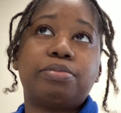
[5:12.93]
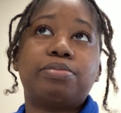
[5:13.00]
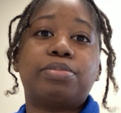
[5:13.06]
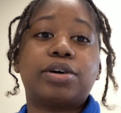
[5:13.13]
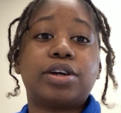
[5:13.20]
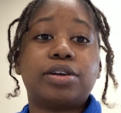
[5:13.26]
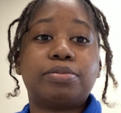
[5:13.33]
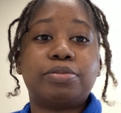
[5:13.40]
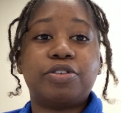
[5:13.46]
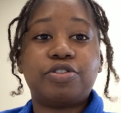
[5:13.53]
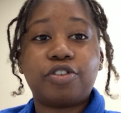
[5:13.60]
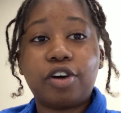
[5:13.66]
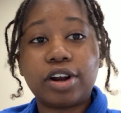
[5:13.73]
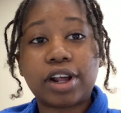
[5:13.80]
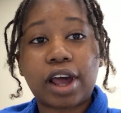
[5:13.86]
But
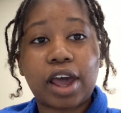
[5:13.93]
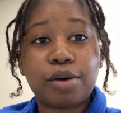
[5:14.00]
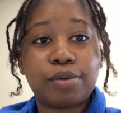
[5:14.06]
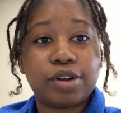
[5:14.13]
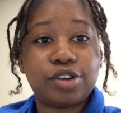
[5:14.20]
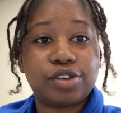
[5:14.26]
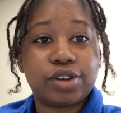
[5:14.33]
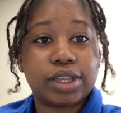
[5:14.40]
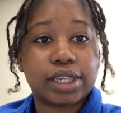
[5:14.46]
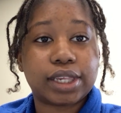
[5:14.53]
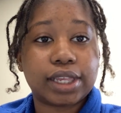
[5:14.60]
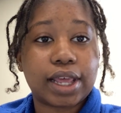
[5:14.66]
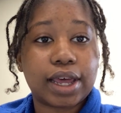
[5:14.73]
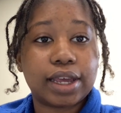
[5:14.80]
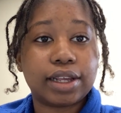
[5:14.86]
before that, I went through the
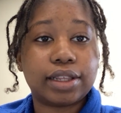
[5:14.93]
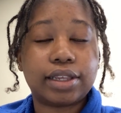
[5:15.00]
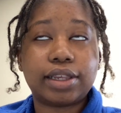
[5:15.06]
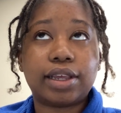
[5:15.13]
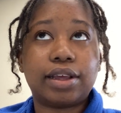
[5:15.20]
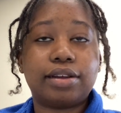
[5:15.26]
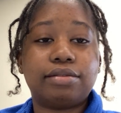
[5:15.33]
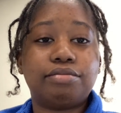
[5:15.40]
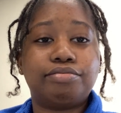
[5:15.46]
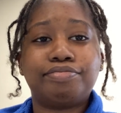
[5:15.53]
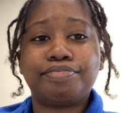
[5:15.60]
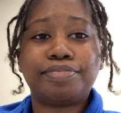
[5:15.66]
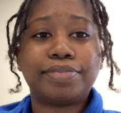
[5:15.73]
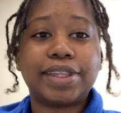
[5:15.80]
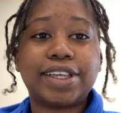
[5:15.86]
slides, and
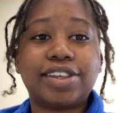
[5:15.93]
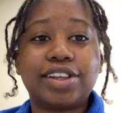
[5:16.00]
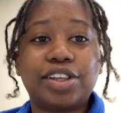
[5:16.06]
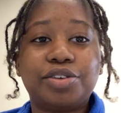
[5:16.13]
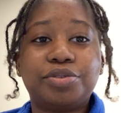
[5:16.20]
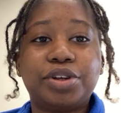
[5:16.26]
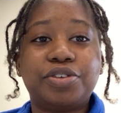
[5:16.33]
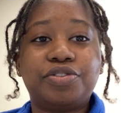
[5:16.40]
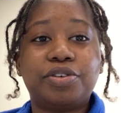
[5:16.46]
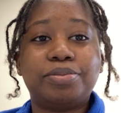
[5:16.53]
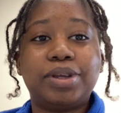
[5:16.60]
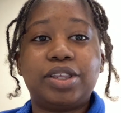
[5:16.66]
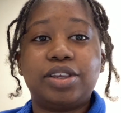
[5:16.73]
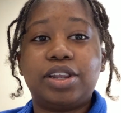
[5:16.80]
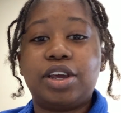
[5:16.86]
there's nothing really for
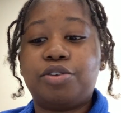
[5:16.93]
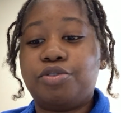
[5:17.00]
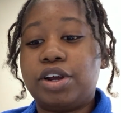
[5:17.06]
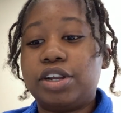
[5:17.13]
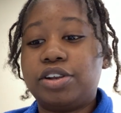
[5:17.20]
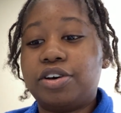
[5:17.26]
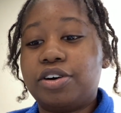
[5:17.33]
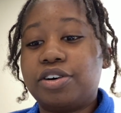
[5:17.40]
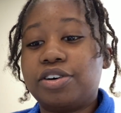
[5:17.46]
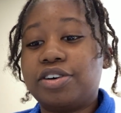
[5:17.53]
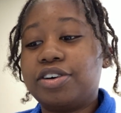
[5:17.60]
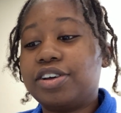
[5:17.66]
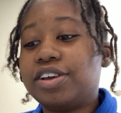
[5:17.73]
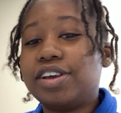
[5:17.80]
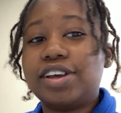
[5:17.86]
me to like write
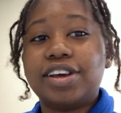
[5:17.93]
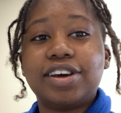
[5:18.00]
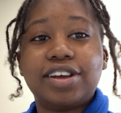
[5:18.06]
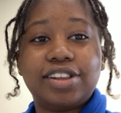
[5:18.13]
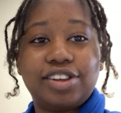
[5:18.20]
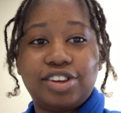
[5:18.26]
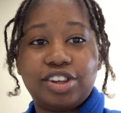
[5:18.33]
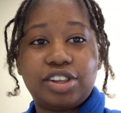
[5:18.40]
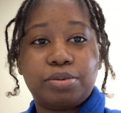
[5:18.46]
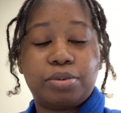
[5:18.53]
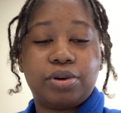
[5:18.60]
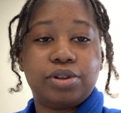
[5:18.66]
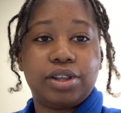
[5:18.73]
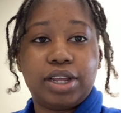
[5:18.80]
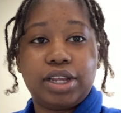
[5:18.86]
down, because it's just
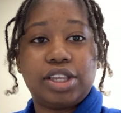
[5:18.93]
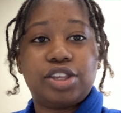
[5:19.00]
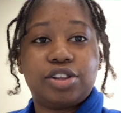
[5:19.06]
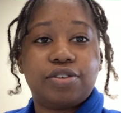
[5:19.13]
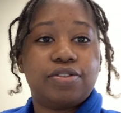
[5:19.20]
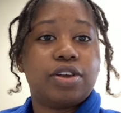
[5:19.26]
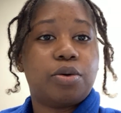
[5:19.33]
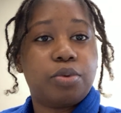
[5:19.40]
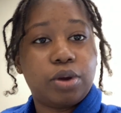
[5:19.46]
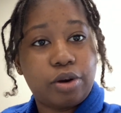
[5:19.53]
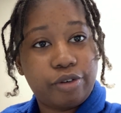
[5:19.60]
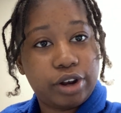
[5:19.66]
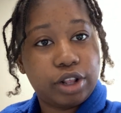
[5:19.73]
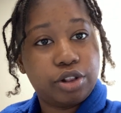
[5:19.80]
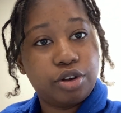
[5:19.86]
about like stuff that we
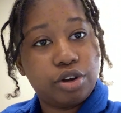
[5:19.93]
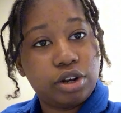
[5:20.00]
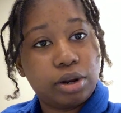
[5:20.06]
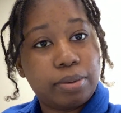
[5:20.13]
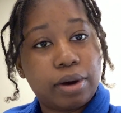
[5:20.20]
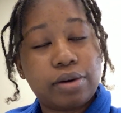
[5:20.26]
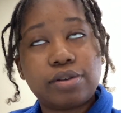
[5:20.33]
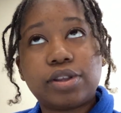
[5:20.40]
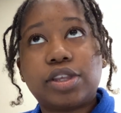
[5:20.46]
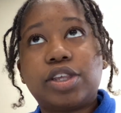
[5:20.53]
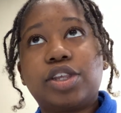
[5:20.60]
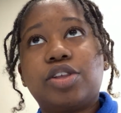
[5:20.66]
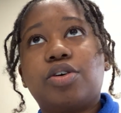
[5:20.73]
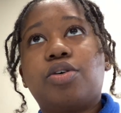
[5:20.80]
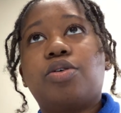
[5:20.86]
already learned about.
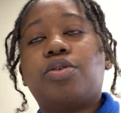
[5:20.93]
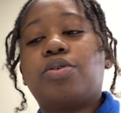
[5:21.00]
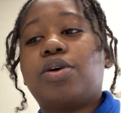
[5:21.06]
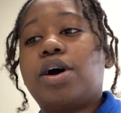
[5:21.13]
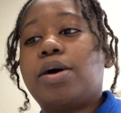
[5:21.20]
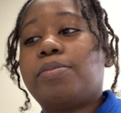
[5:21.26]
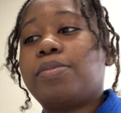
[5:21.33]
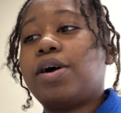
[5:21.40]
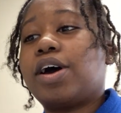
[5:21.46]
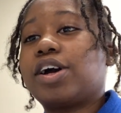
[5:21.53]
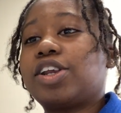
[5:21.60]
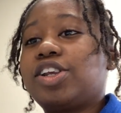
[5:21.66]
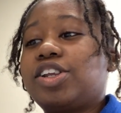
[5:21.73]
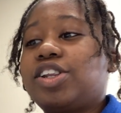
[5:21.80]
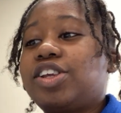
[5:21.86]
So I'm
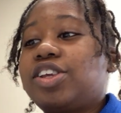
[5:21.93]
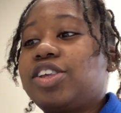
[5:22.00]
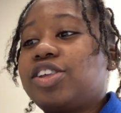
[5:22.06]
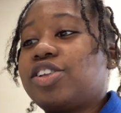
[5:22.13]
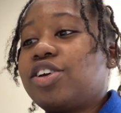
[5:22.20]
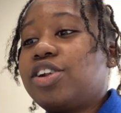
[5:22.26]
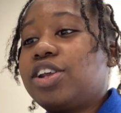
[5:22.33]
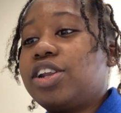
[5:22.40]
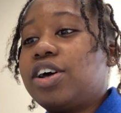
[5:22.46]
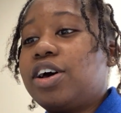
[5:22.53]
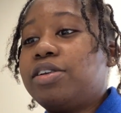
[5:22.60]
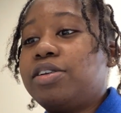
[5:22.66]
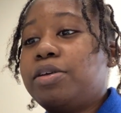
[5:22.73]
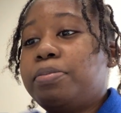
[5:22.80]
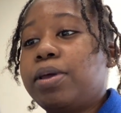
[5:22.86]
actually starting
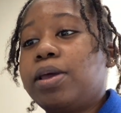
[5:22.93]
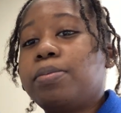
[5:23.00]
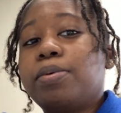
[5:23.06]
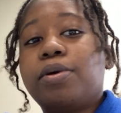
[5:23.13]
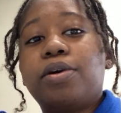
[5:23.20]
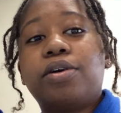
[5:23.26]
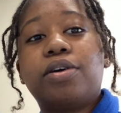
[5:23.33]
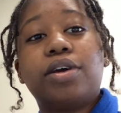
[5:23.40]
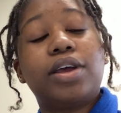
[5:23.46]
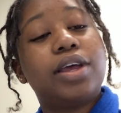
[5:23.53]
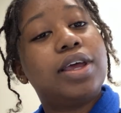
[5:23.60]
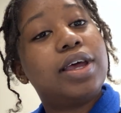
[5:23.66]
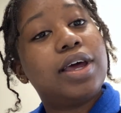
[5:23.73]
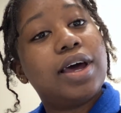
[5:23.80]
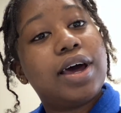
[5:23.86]
on the paper,
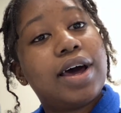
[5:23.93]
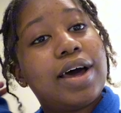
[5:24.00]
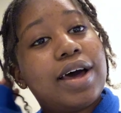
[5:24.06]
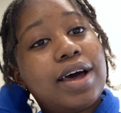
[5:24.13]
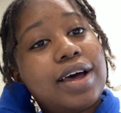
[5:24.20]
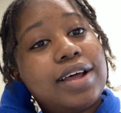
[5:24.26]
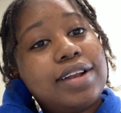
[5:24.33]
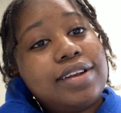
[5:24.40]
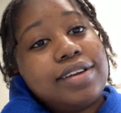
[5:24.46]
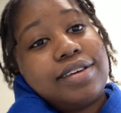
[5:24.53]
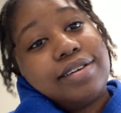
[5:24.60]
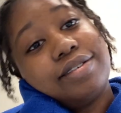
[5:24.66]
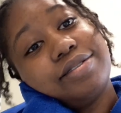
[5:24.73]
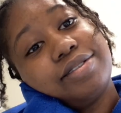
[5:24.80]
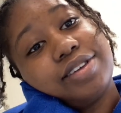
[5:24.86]

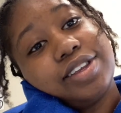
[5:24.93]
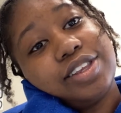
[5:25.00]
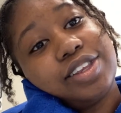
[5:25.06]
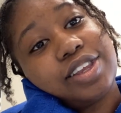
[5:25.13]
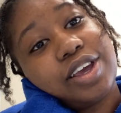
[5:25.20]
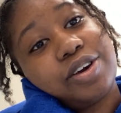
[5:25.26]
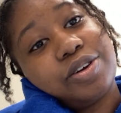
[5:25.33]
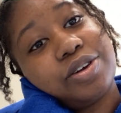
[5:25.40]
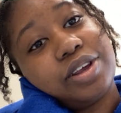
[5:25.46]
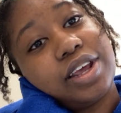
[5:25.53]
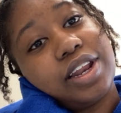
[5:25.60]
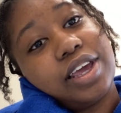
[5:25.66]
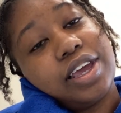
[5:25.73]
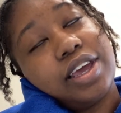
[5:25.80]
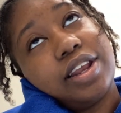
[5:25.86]
and so I could get
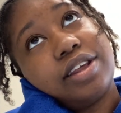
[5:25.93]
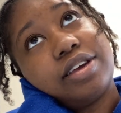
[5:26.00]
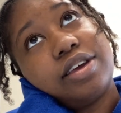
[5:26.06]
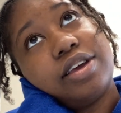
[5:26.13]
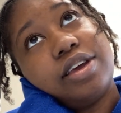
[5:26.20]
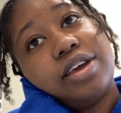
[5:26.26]
ahead.